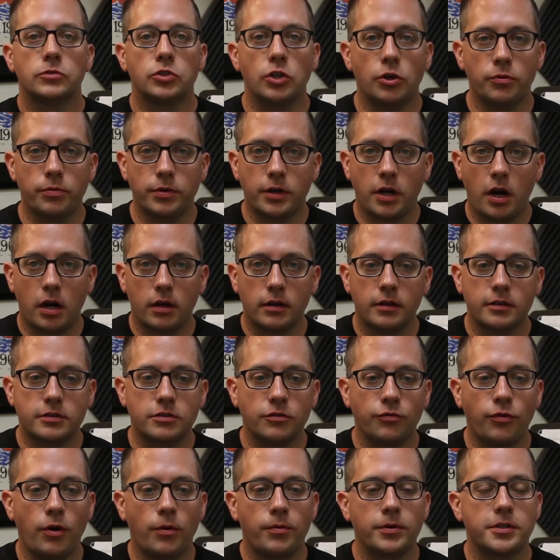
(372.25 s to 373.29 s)
So regardless
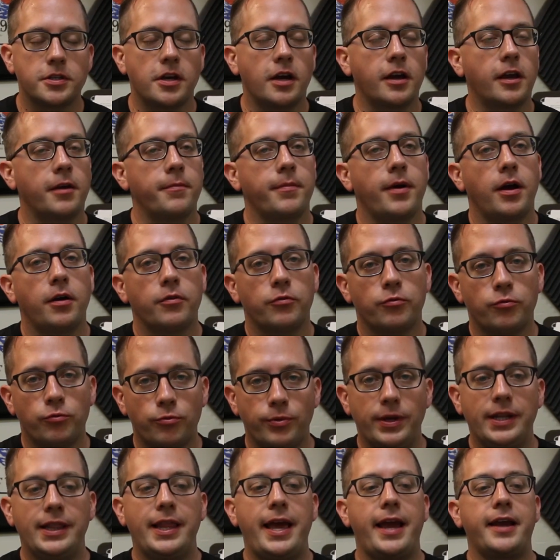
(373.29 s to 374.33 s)
of what we're talking about,
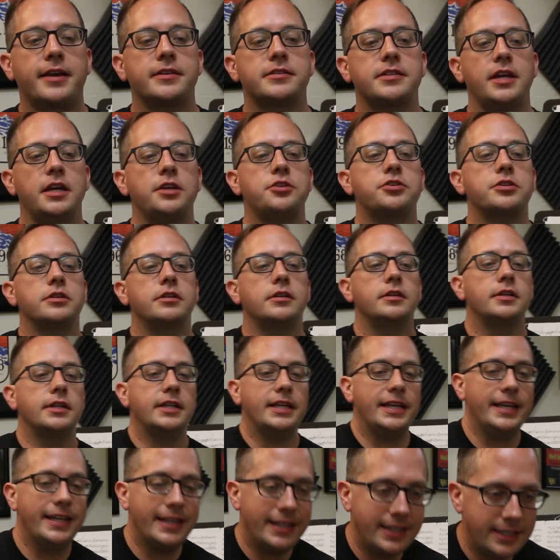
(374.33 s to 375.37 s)
relaxation
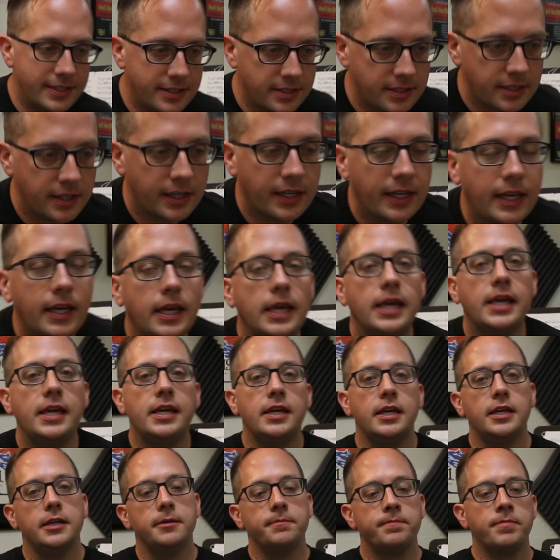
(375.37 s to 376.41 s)
is
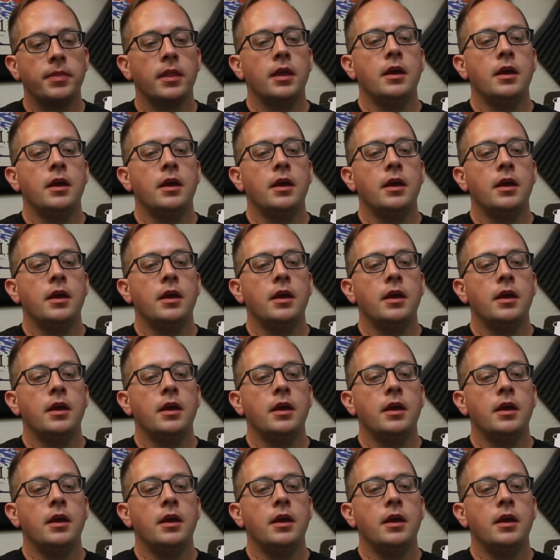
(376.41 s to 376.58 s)
key.